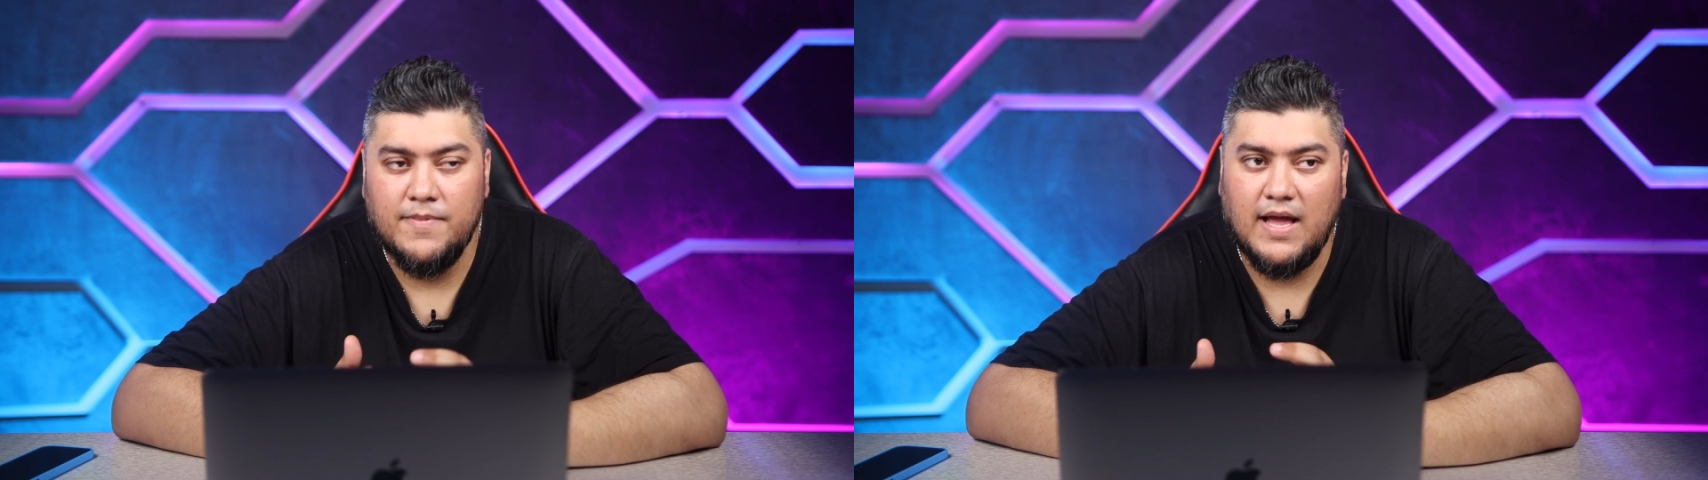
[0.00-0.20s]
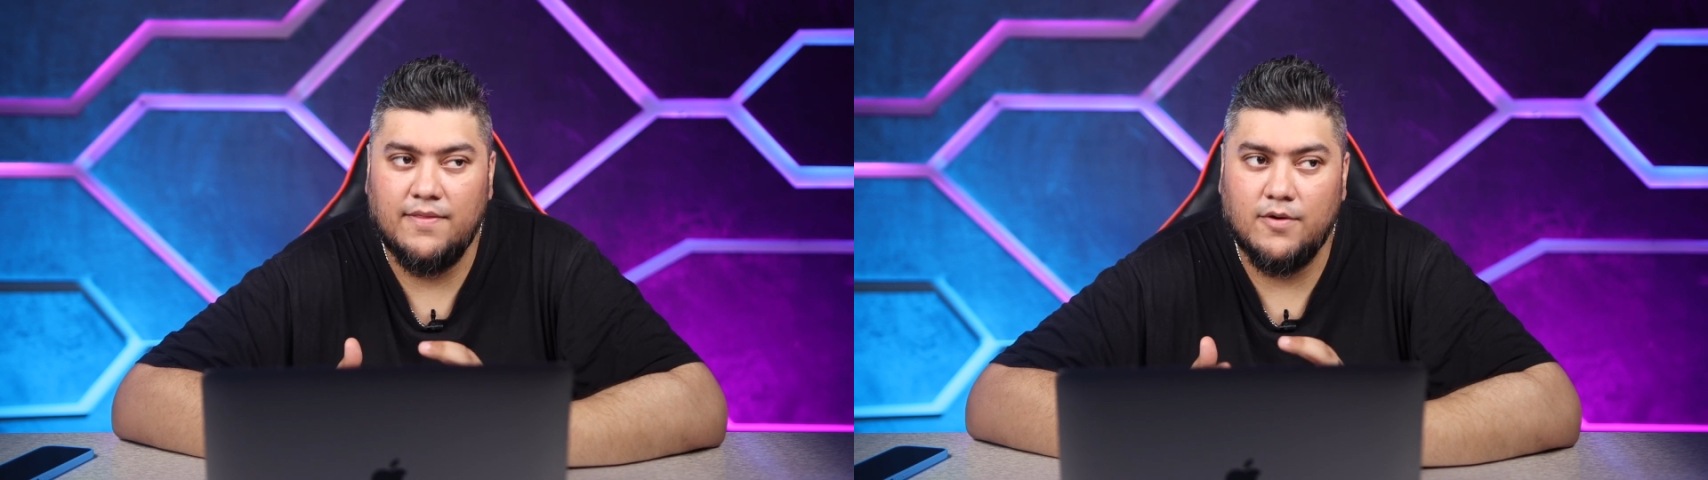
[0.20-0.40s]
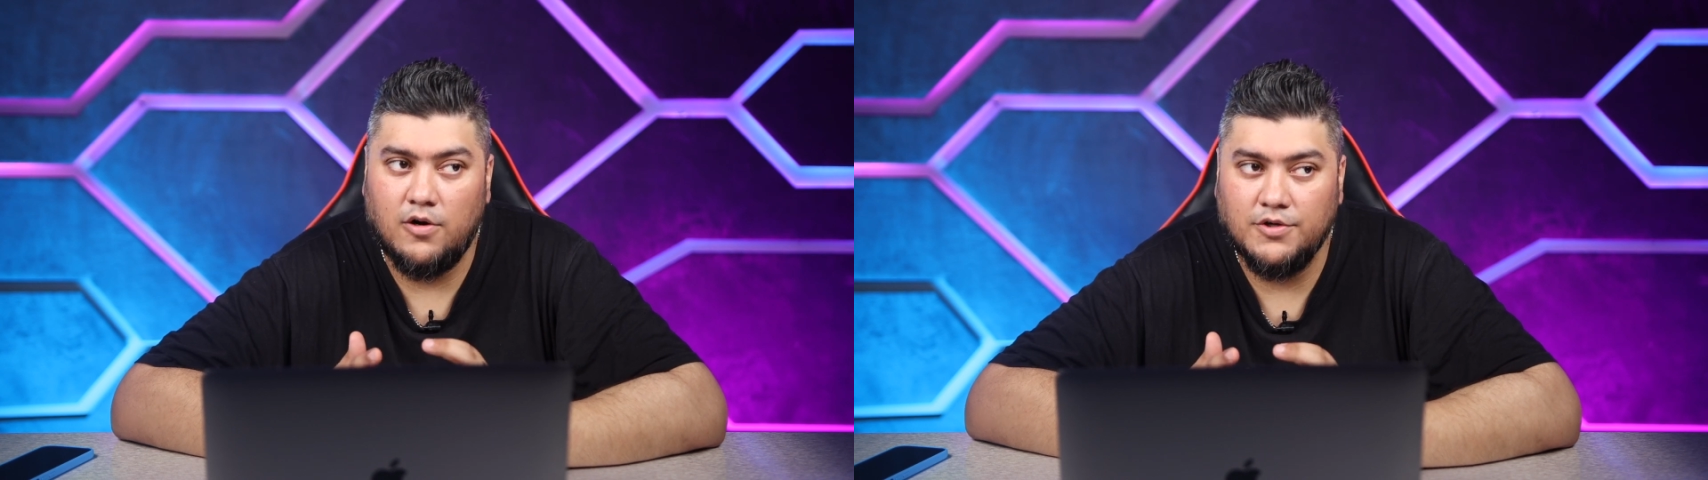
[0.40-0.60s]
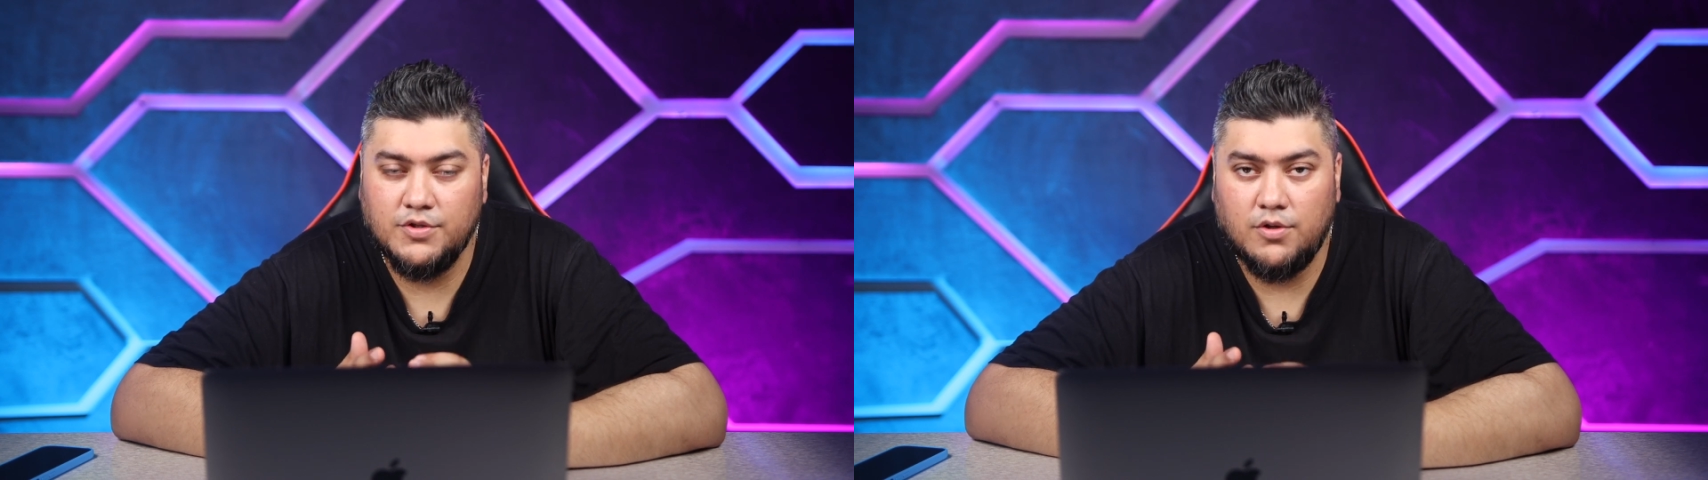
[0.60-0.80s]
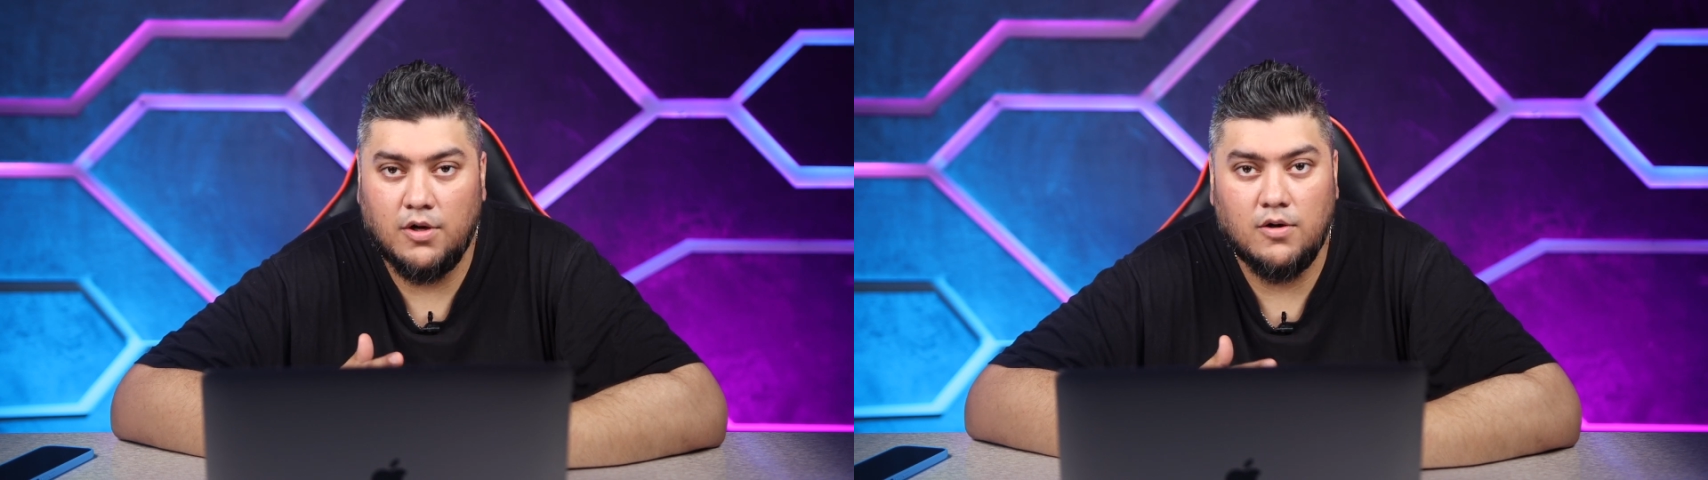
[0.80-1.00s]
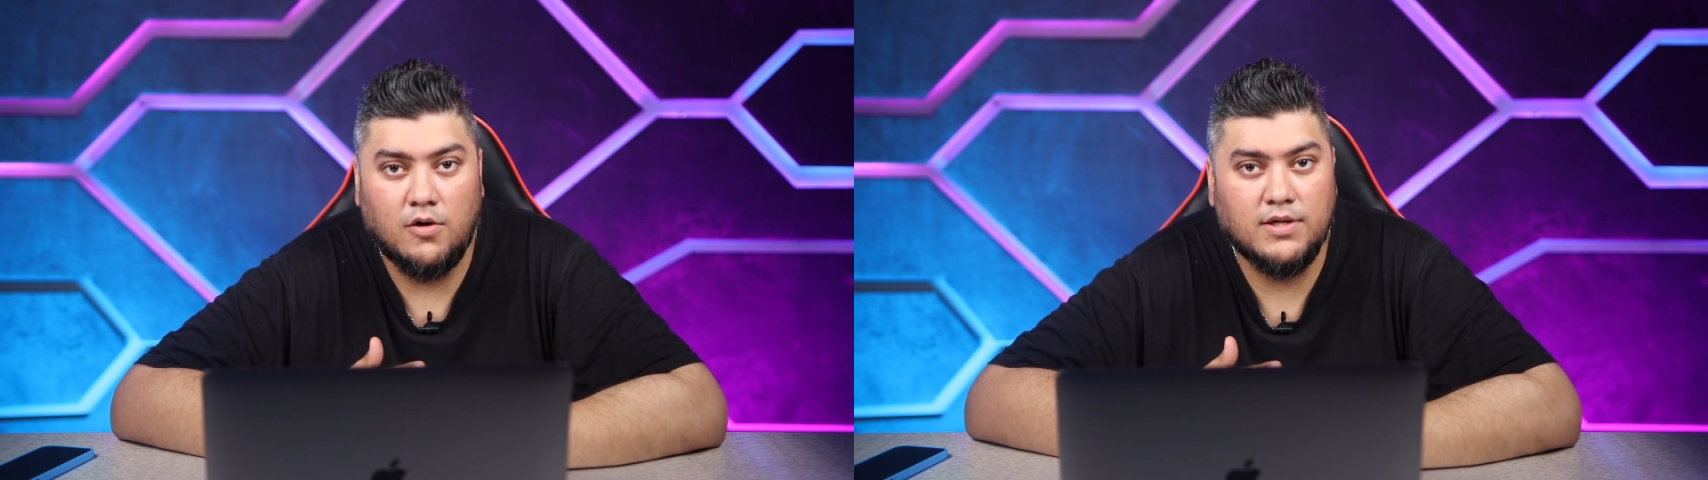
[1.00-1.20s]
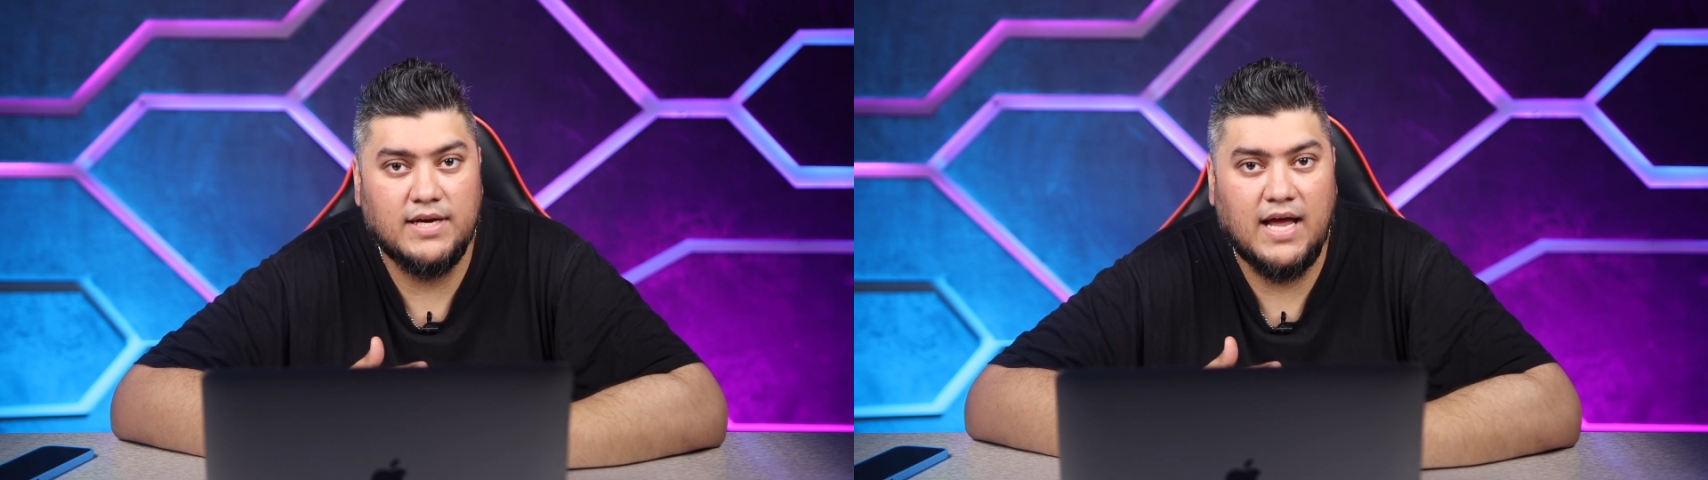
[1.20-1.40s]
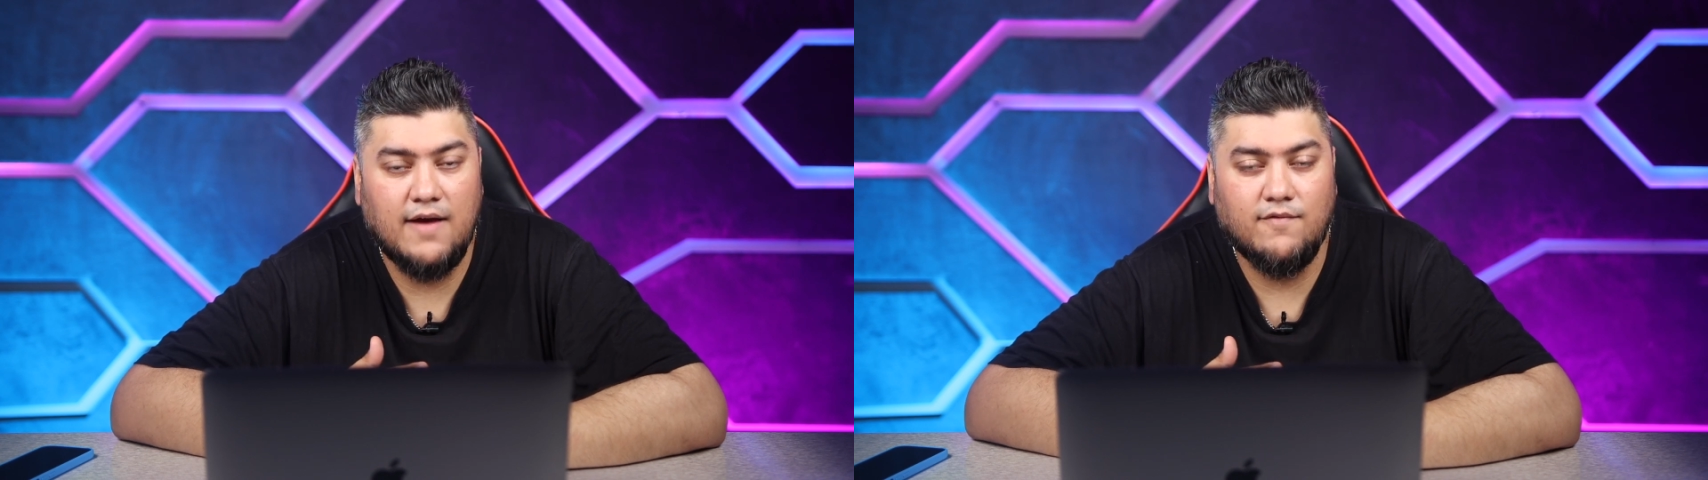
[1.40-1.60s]
and they're also all
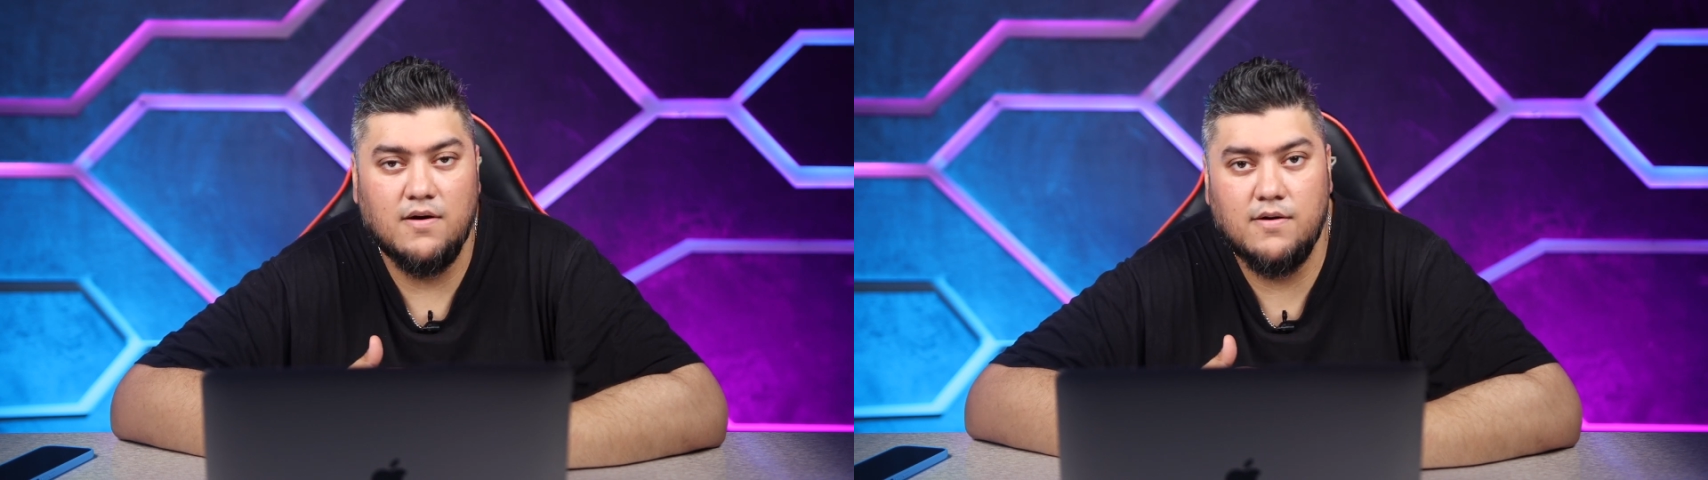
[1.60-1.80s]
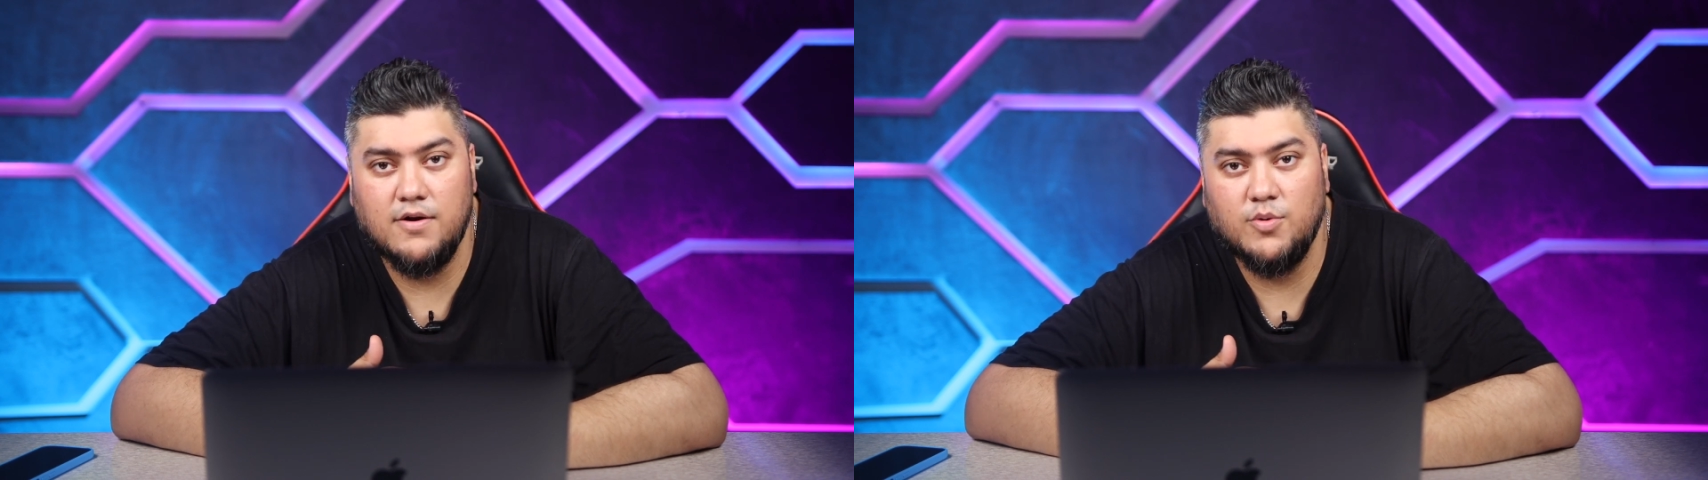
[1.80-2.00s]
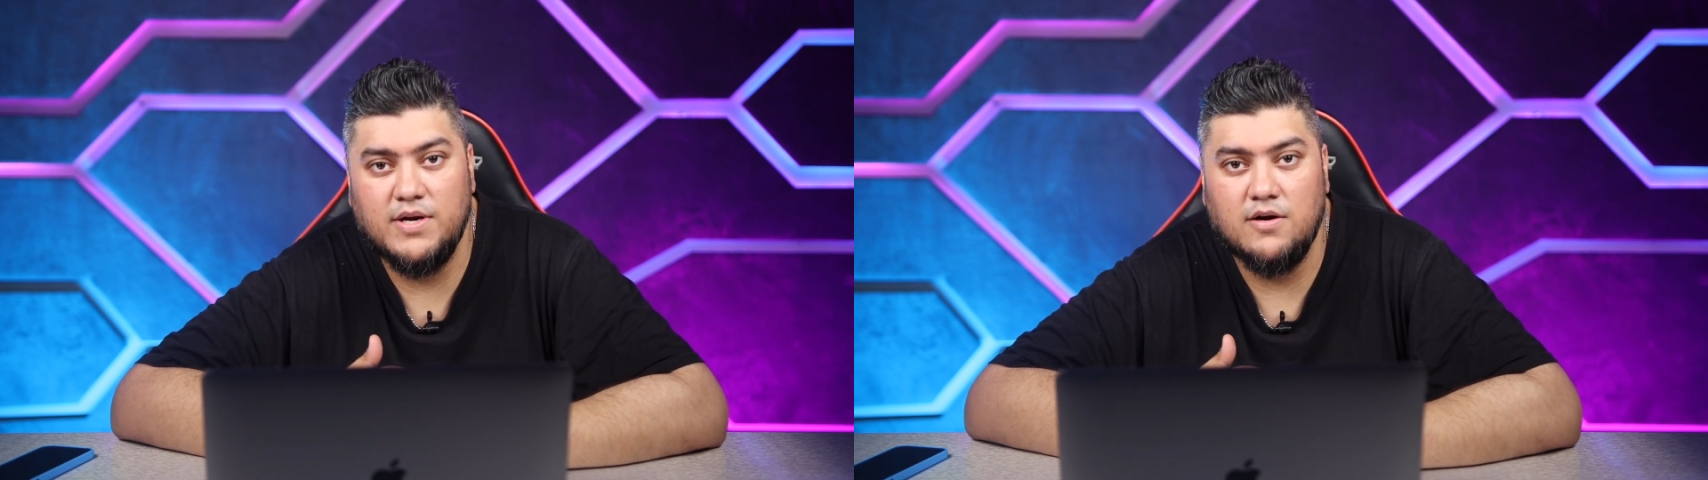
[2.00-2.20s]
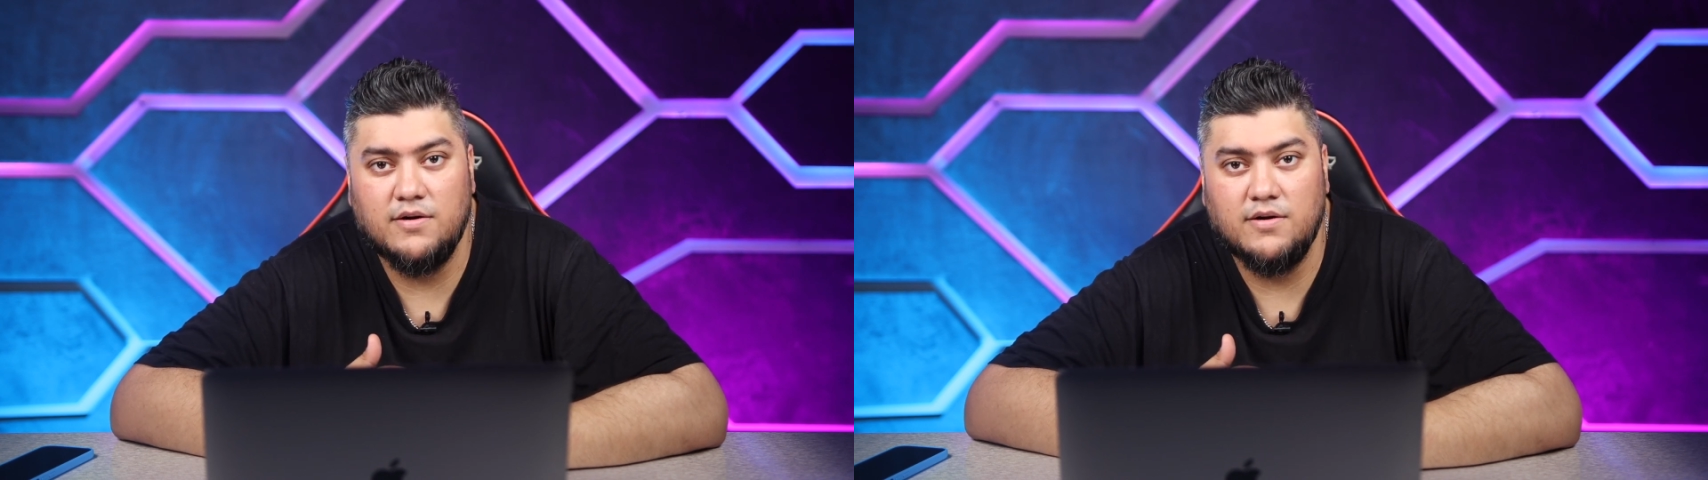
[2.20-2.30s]
gonna have 120